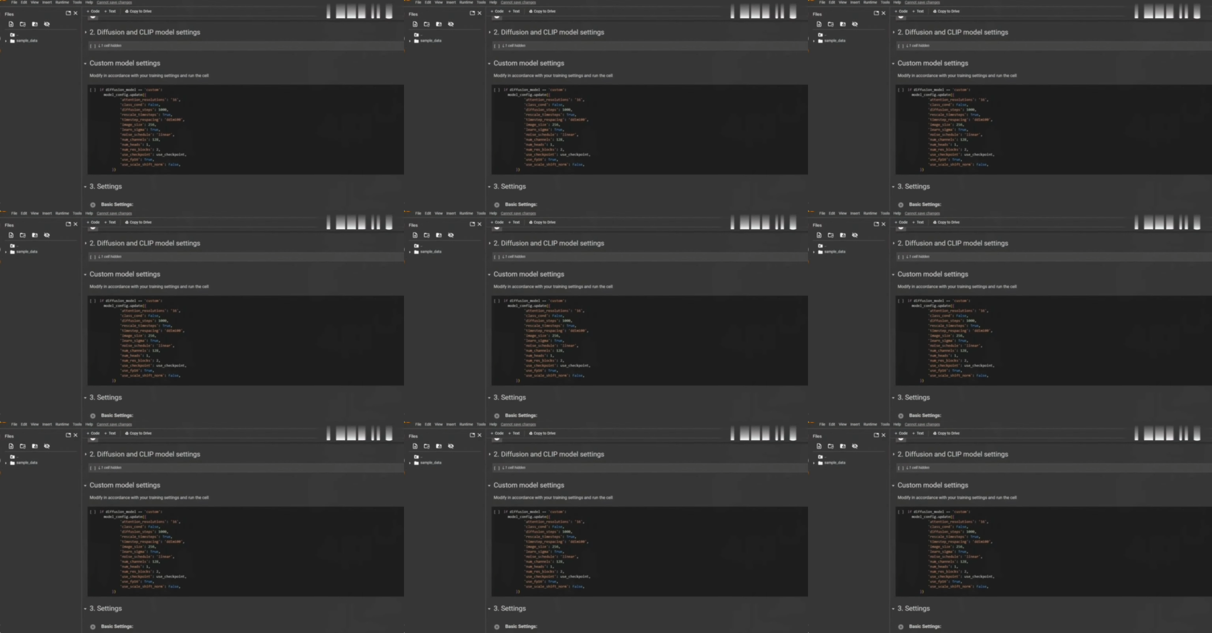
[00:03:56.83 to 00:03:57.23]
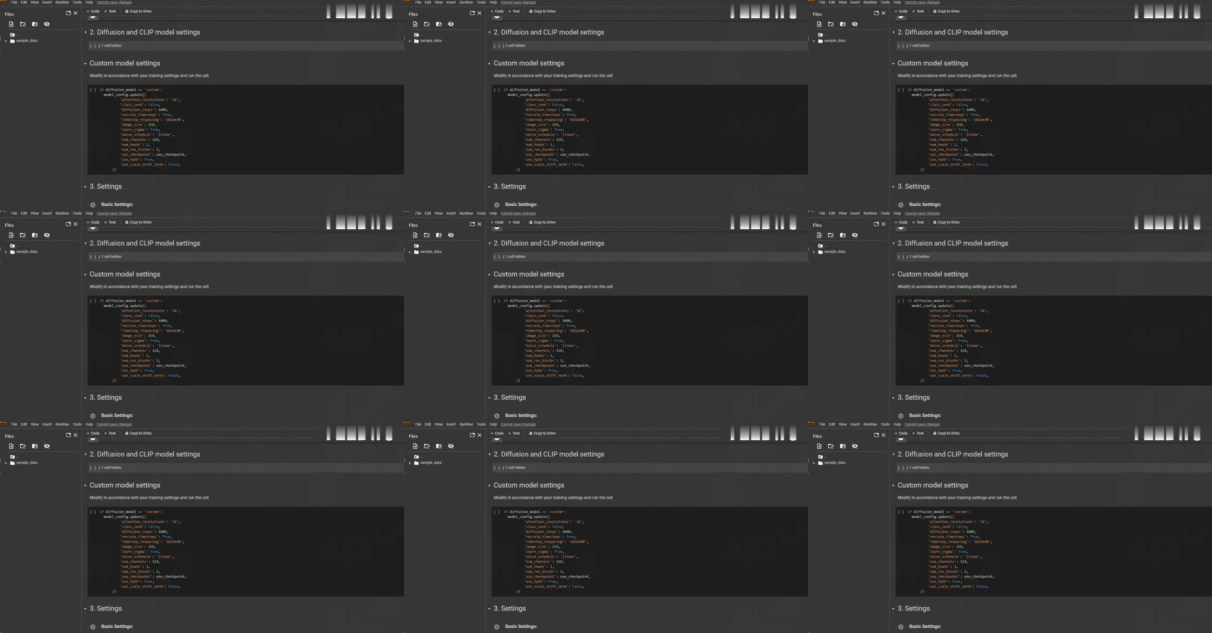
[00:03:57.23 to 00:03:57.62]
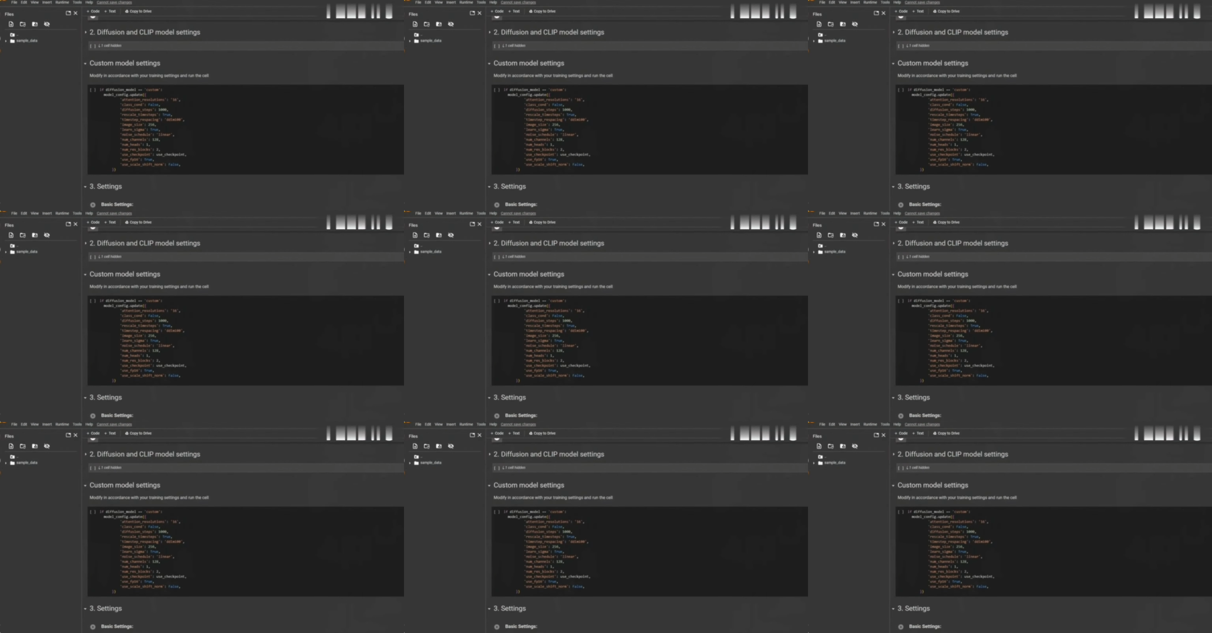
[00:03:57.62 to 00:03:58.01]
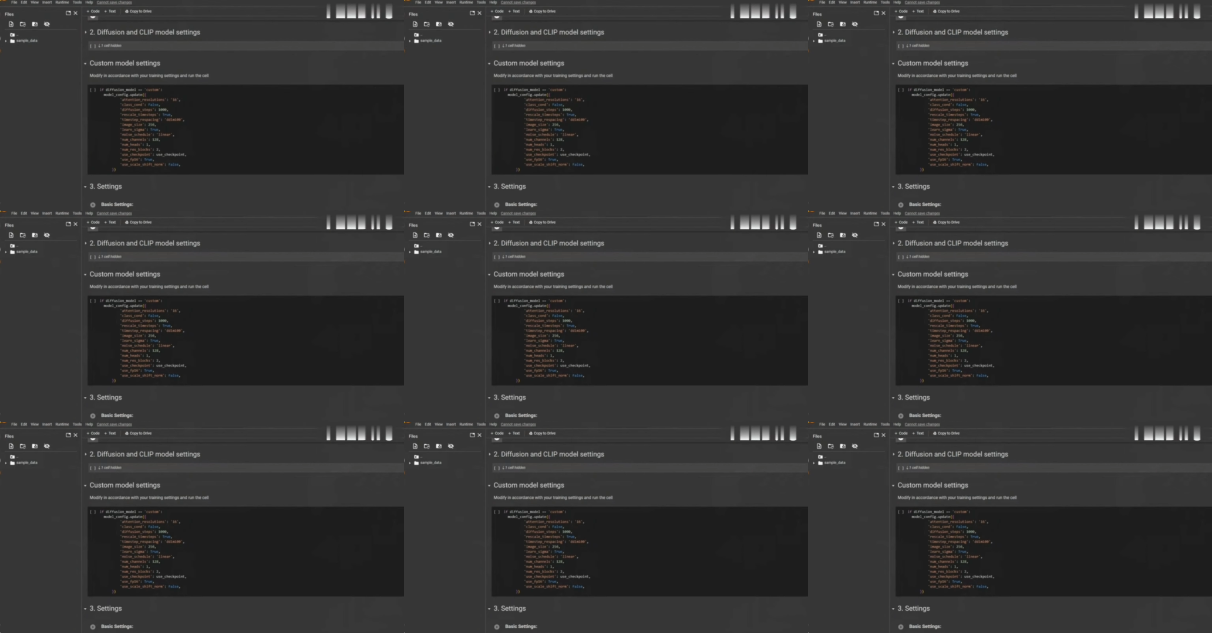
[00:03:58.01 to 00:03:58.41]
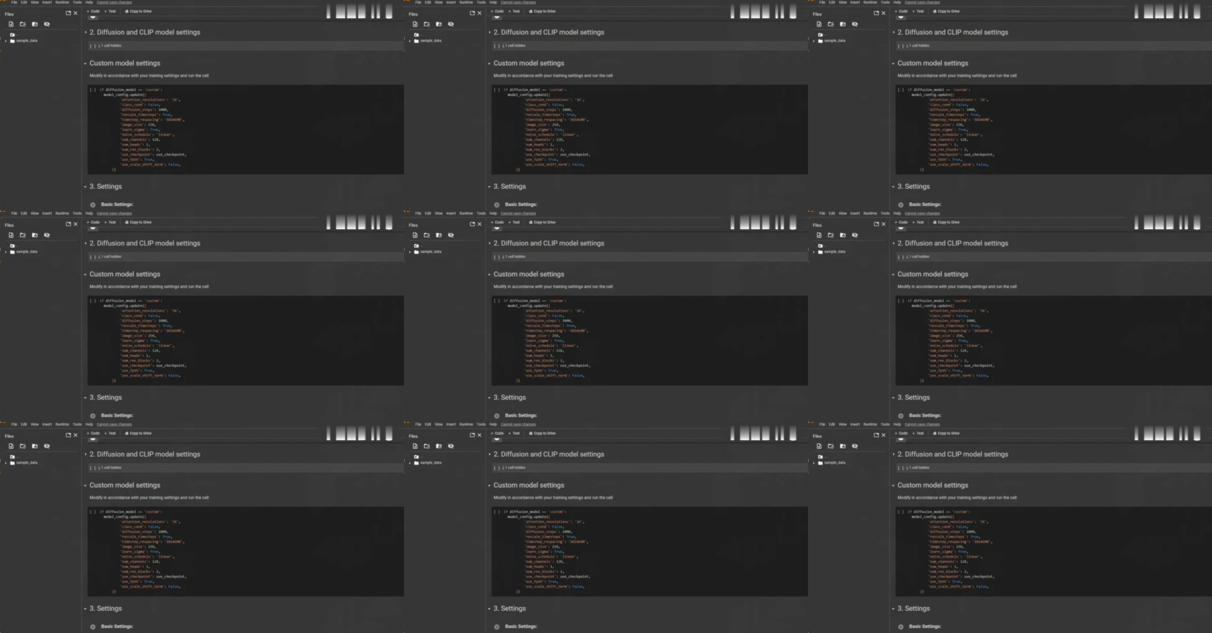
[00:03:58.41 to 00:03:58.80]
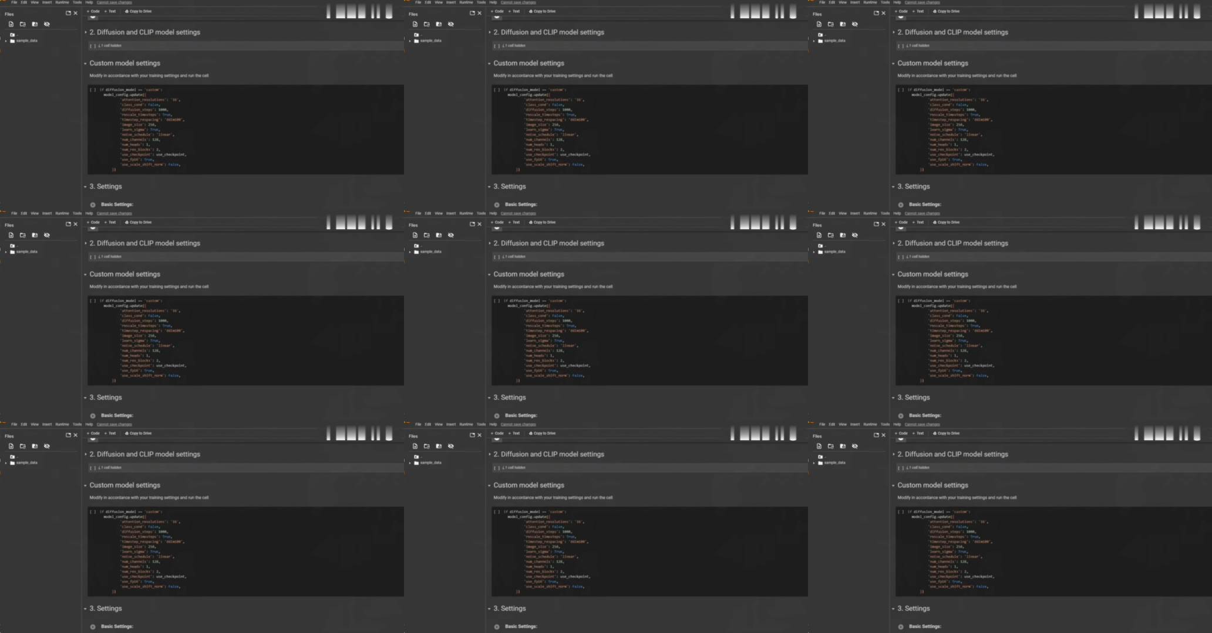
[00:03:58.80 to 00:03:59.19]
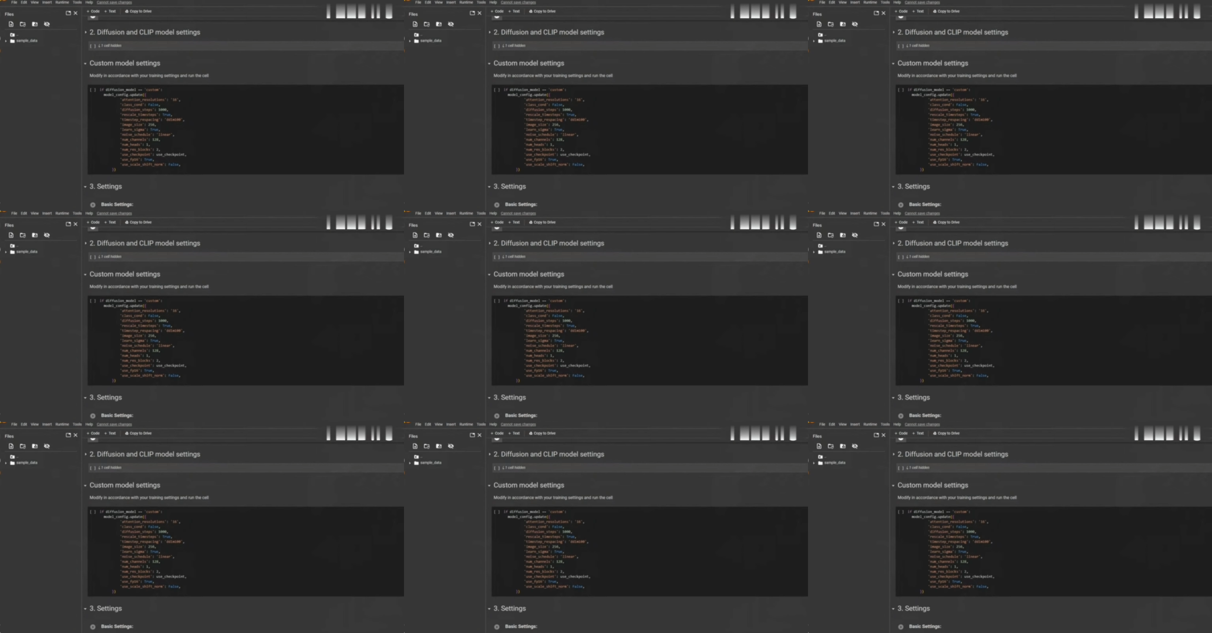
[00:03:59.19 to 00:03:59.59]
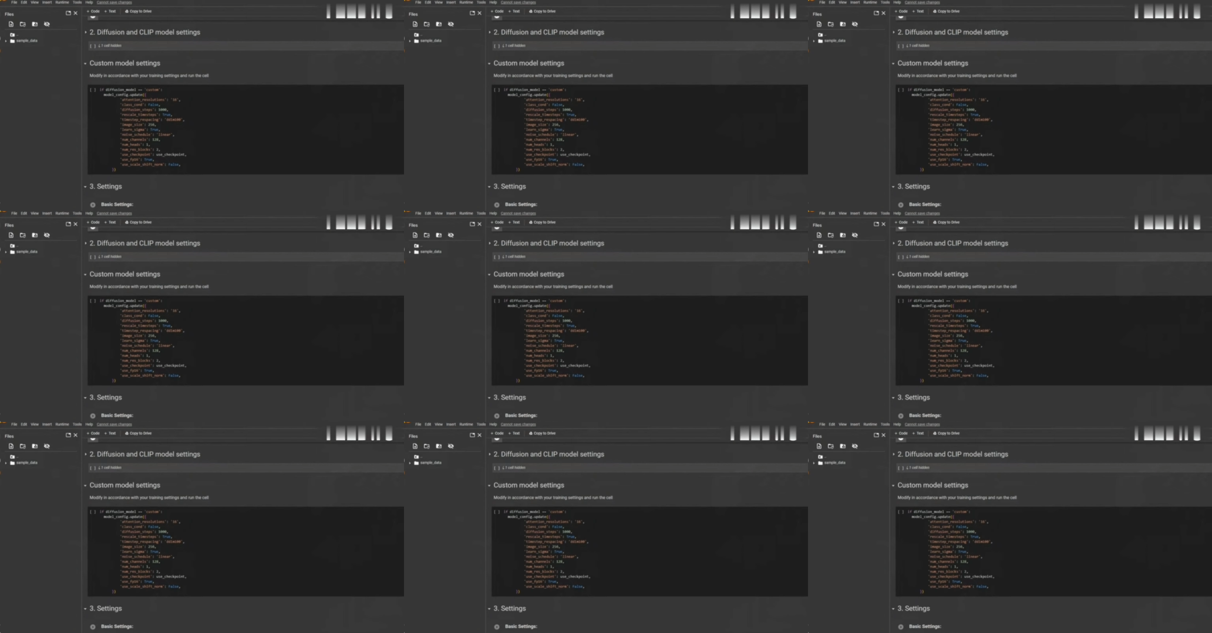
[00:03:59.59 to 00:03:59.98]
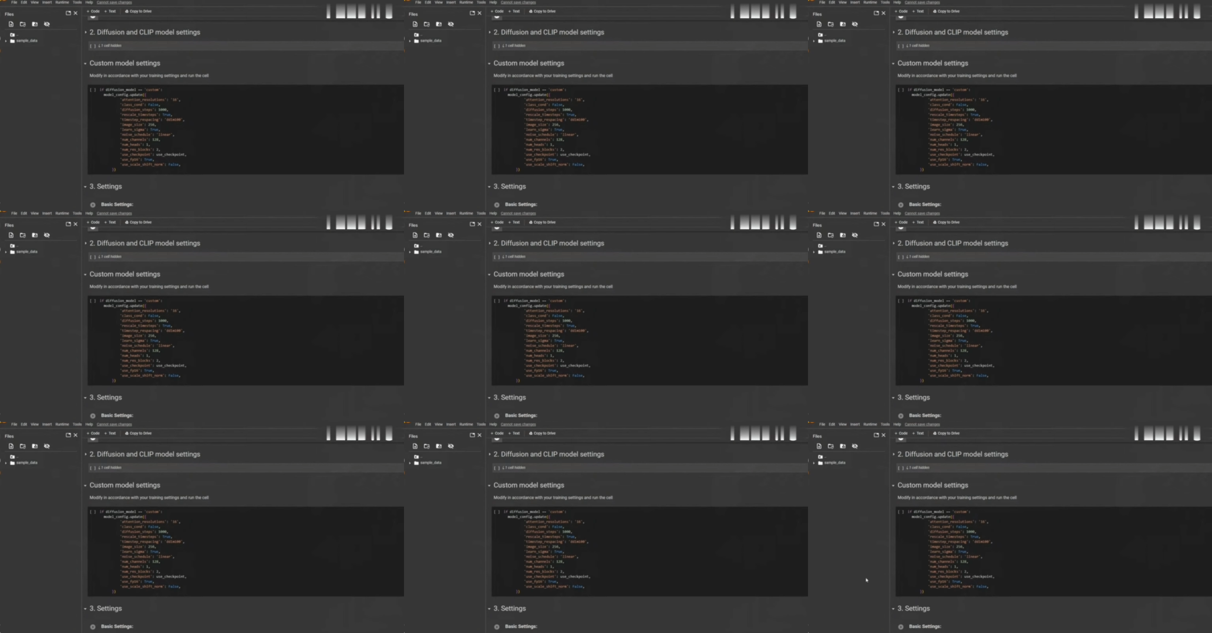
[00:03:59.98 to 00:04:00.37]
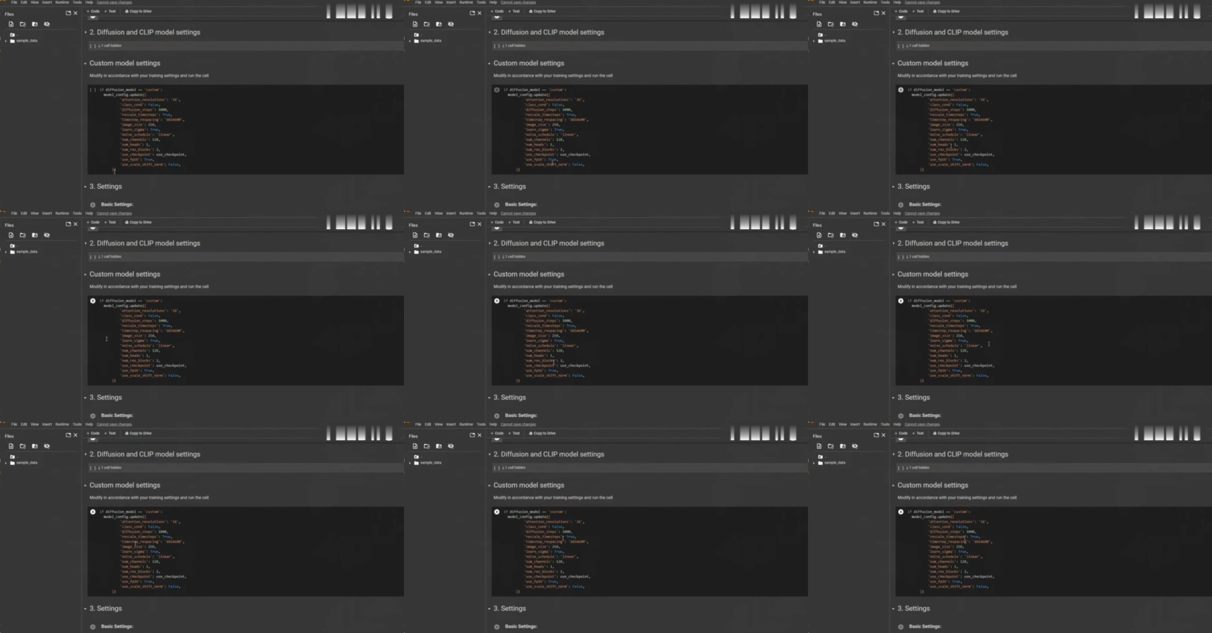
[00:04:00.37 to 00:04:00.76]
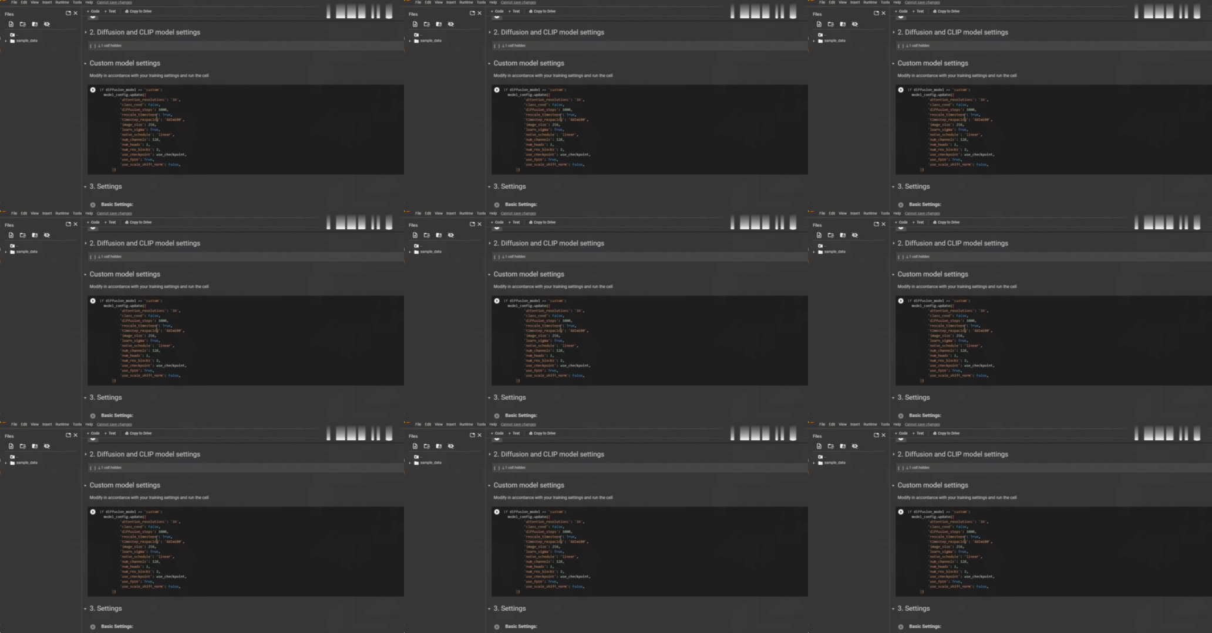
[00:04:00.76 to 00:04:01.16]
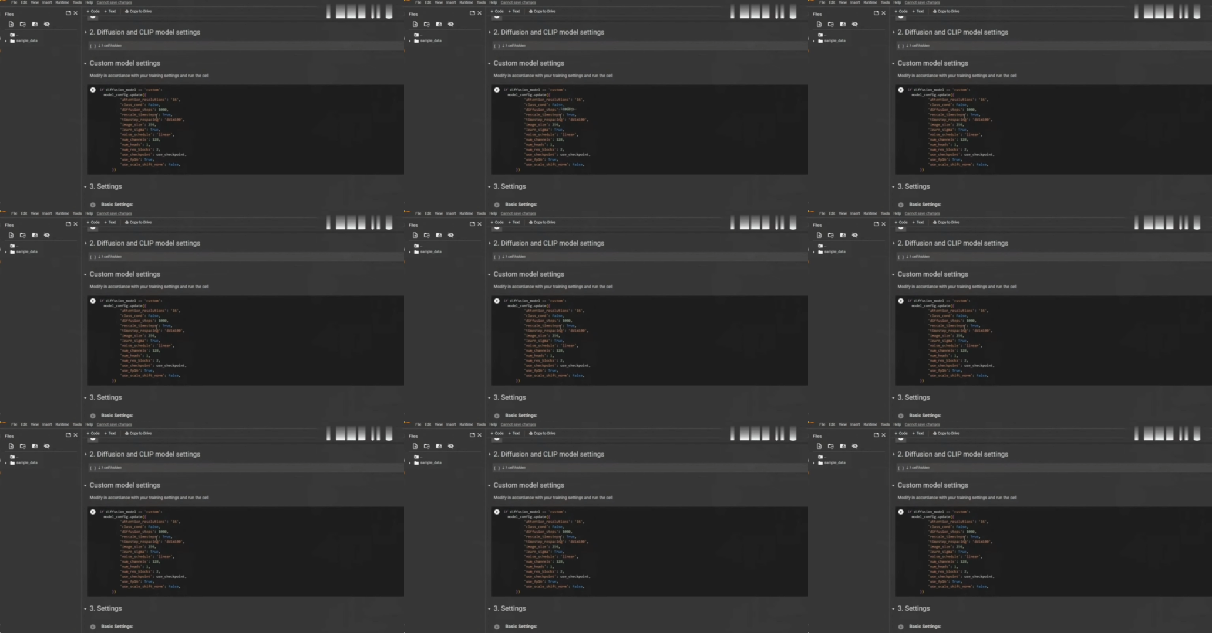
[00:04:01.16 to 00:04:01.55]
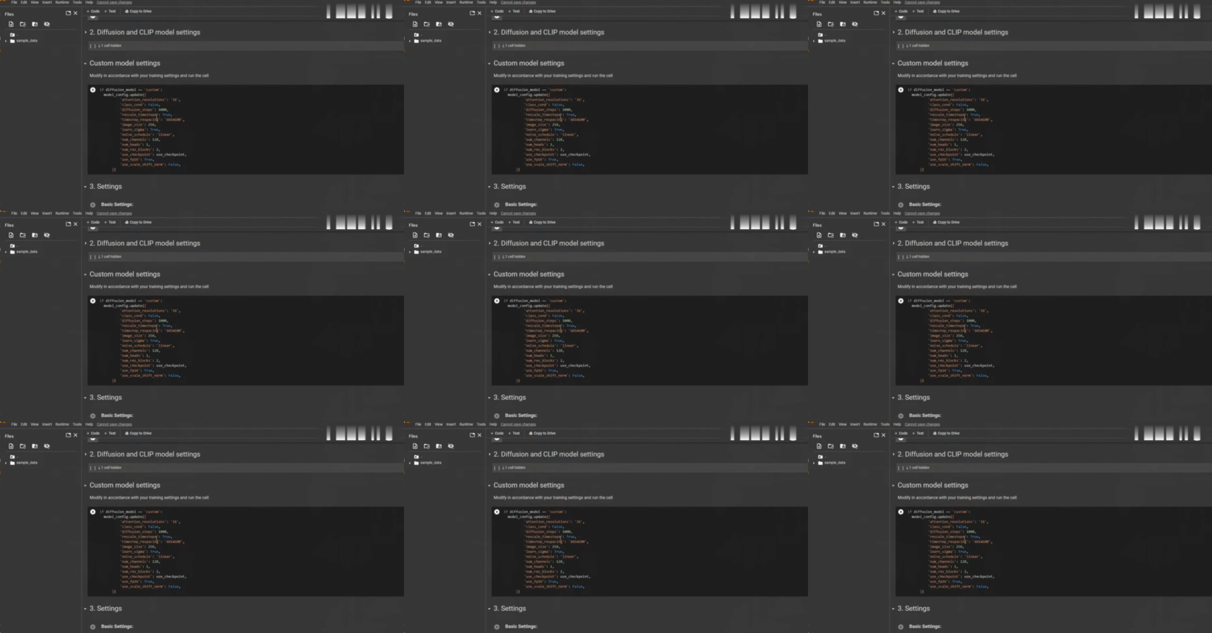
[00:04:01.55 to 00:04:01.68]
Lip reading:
Nobody's mouth can be seen.